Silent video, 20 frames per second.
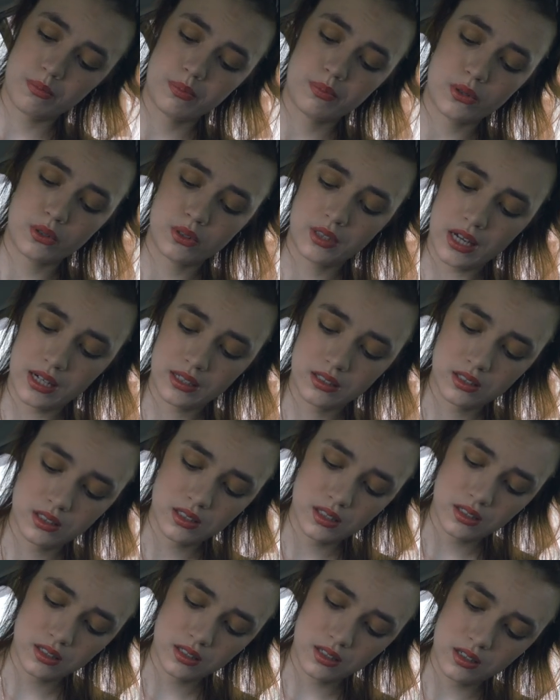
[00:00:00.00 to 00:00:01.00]

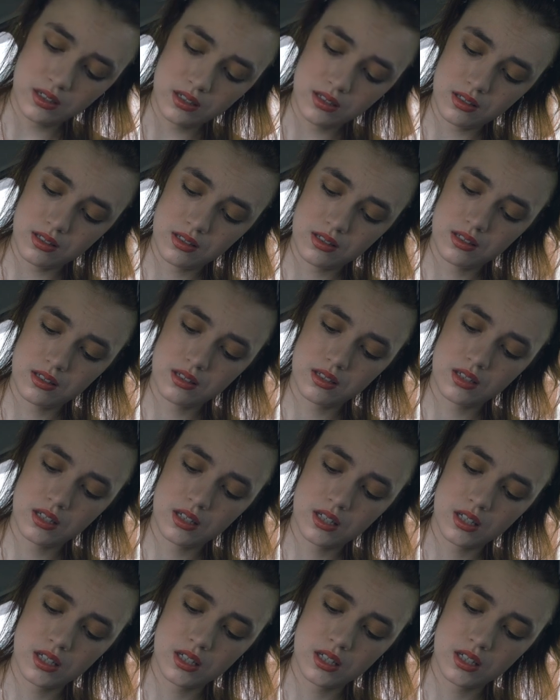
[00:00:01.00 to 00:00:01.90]
protected is